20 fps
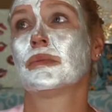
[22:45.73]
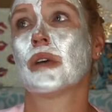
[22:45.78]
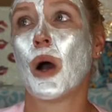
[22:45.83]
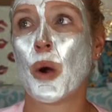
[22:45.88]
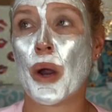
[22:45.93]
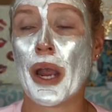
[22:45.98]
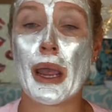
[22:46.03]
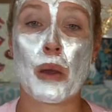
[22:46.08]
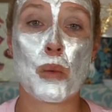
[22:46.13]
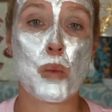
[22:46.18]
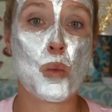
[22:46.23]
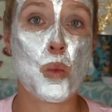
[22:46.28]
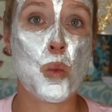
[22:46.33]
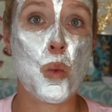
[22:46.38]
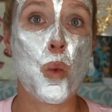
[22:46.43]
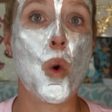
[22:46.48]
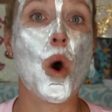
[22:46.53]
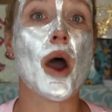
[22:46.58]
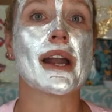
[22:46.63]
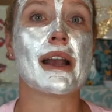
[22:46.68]
okay,
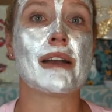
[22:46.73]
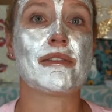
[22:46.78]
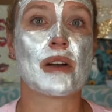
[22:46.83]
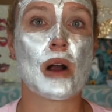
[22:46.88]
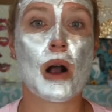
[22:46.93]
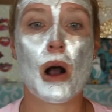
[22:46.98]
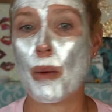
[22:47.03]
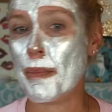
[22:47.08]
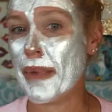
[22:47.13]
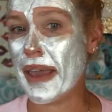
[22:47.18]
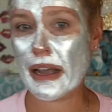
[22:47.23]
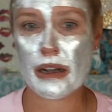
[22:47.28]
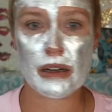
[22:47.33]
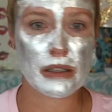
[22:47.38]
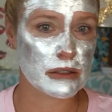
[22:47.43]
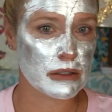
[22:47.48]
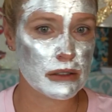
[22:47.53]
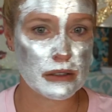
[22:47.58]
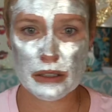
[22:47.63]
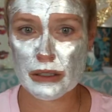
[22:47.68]
whatever, I'll make
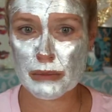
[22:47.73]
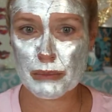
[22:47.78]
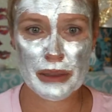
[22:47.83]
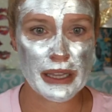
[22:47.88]
alternate